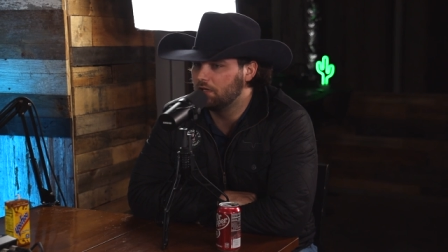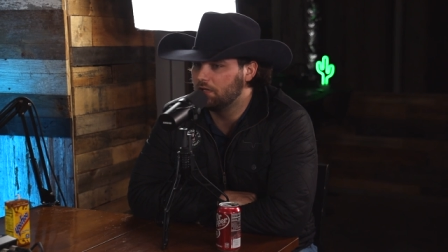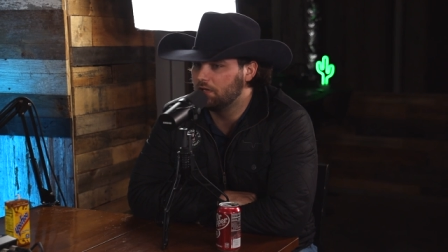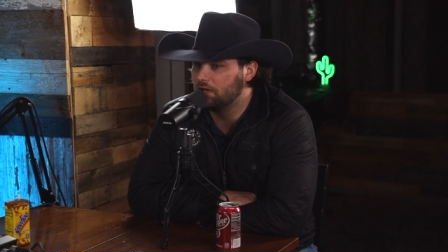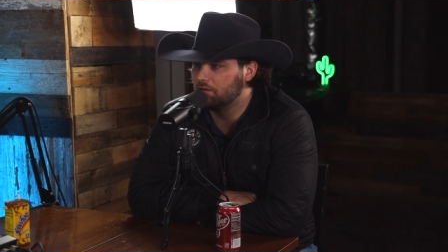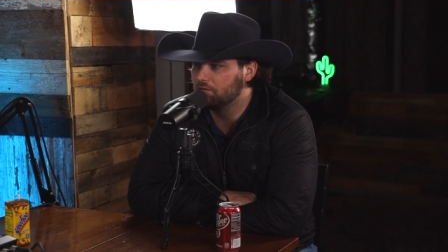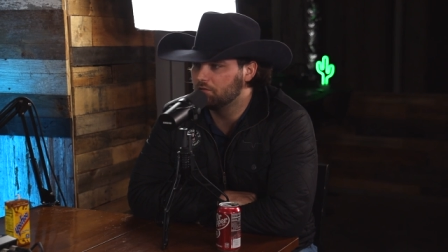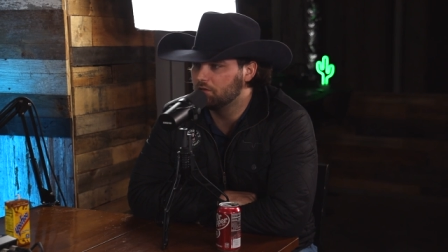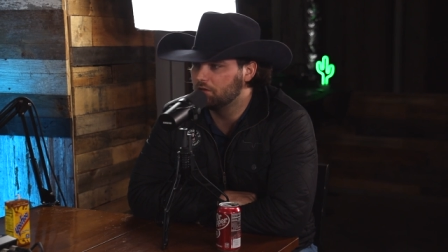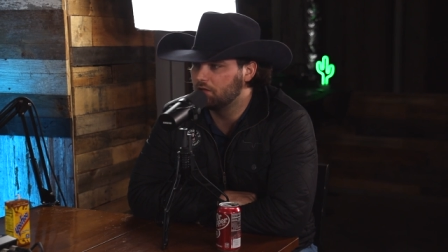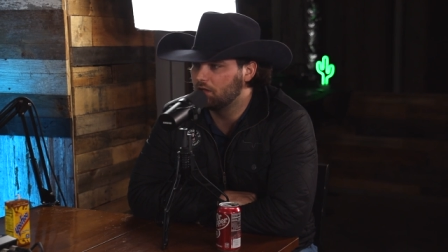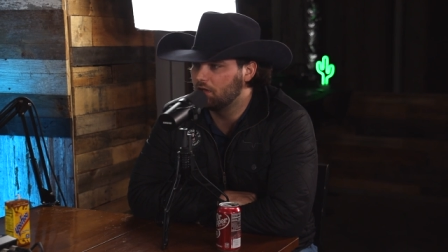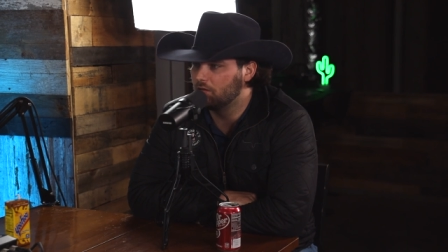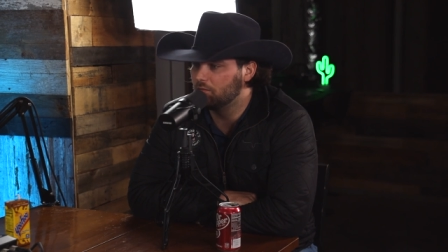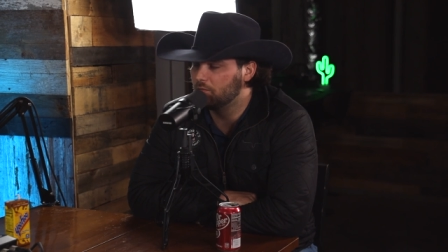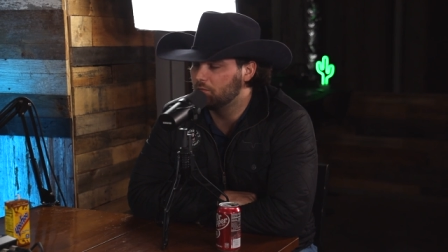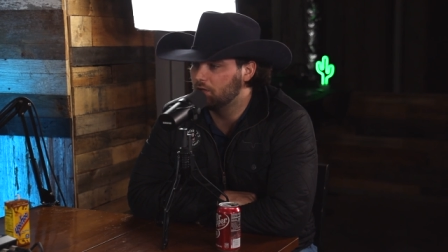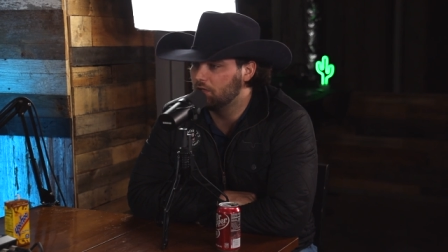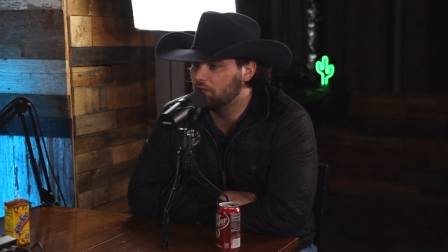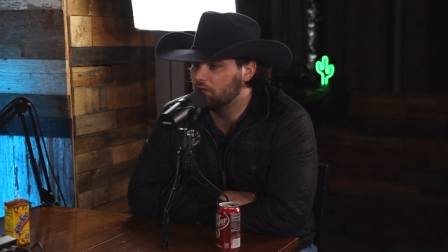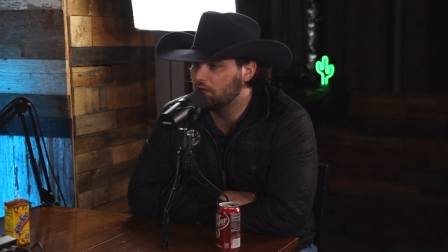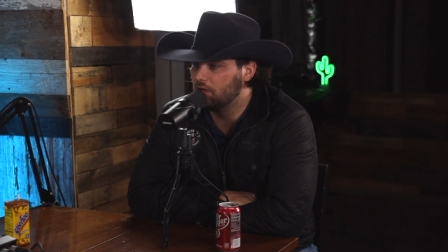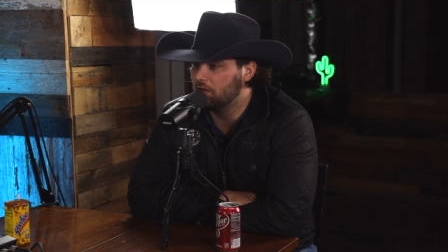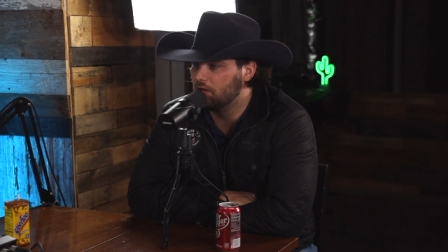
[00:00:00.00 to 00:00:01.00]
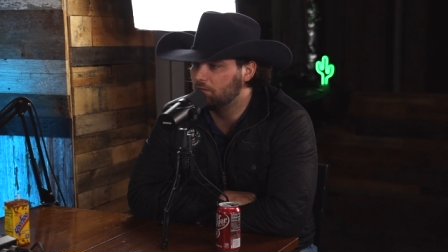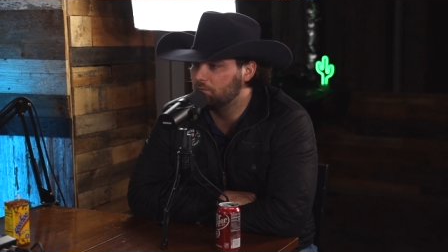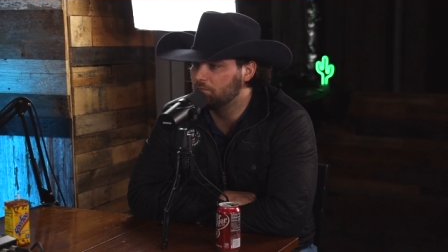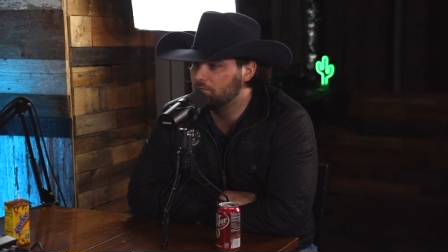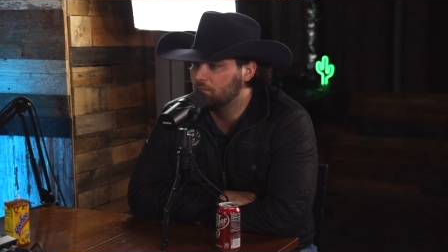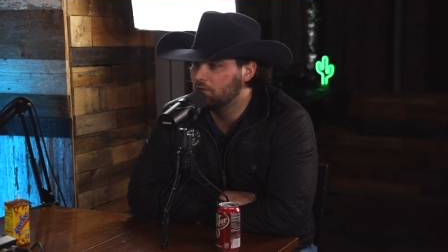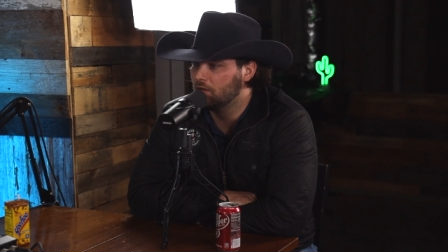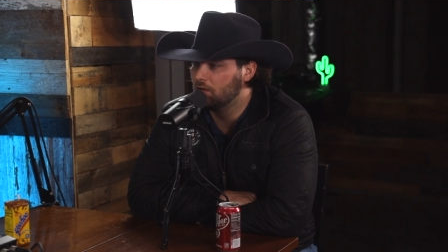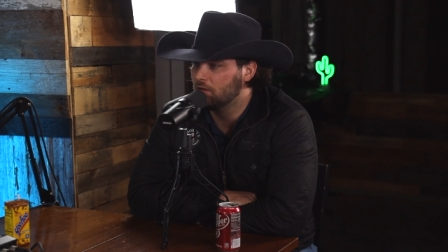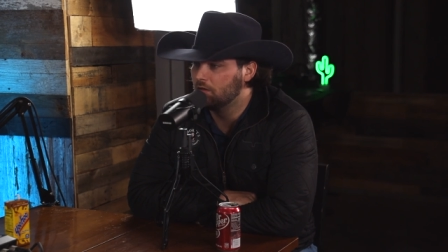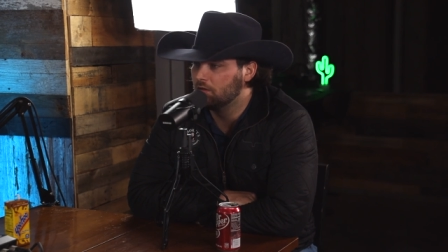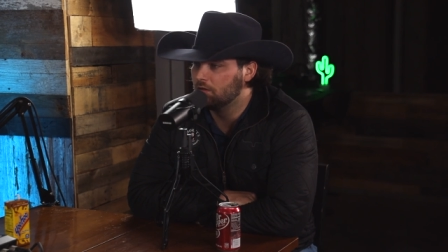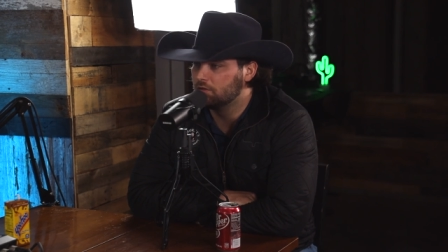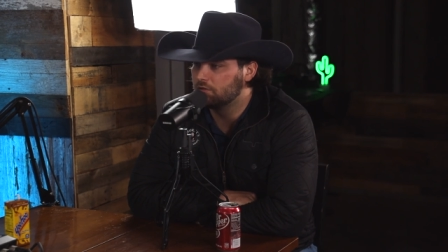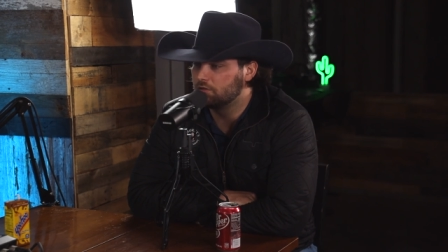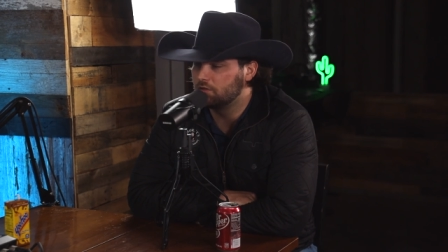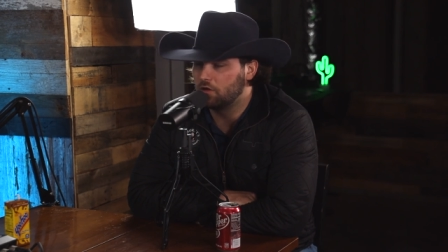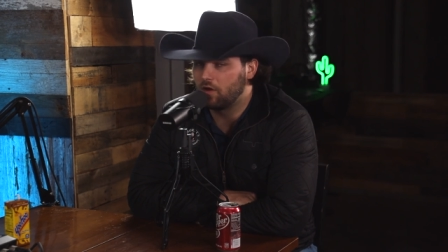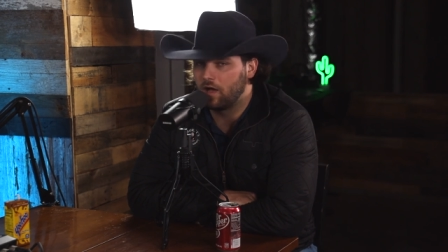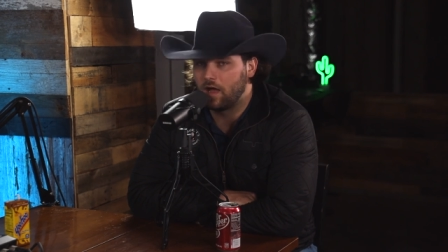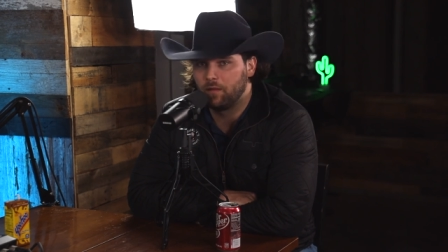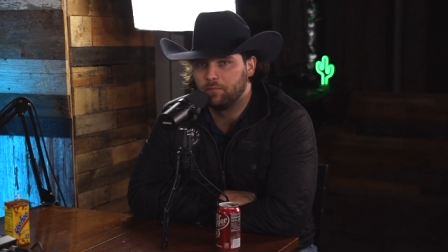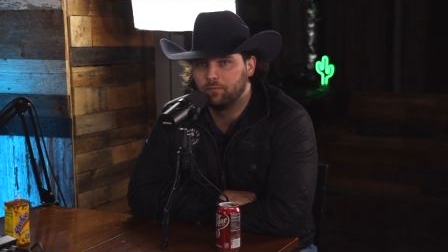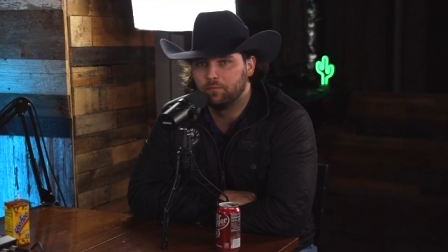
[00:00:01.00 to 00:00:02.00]
and everything. But uh, so
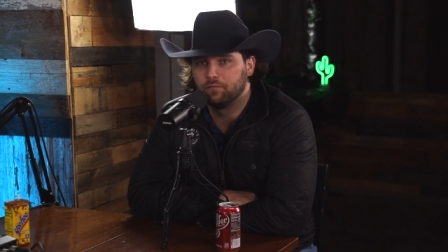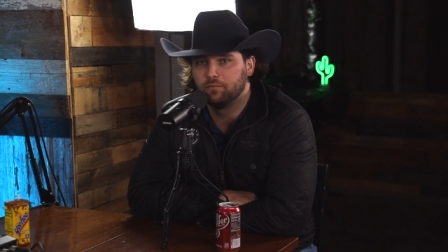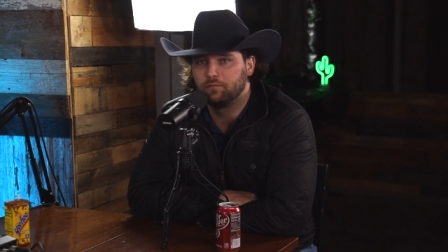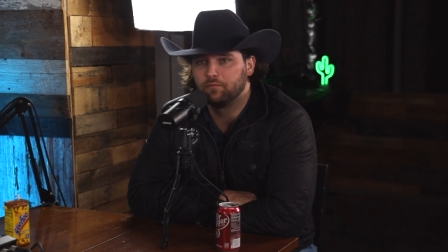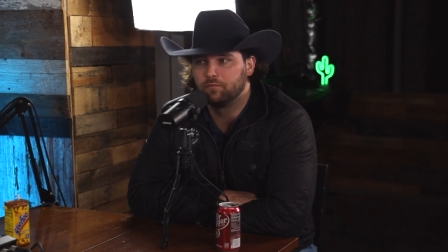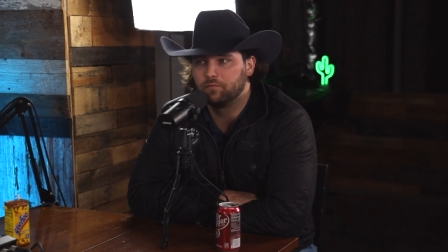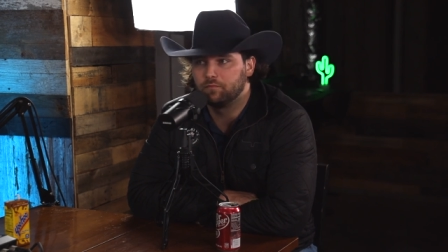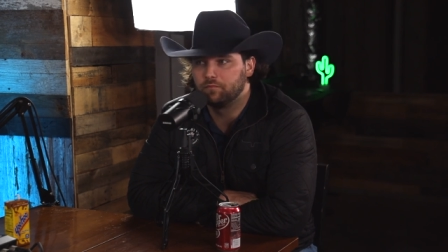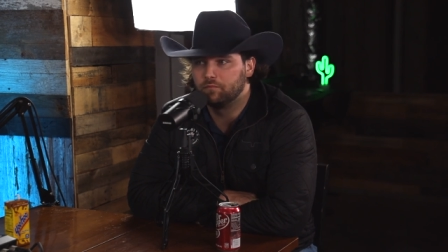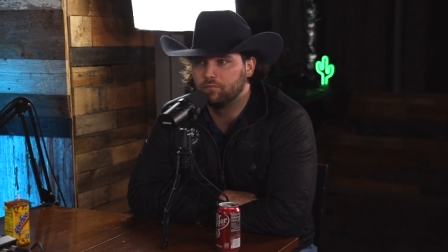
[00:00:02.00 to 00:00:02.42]
I'm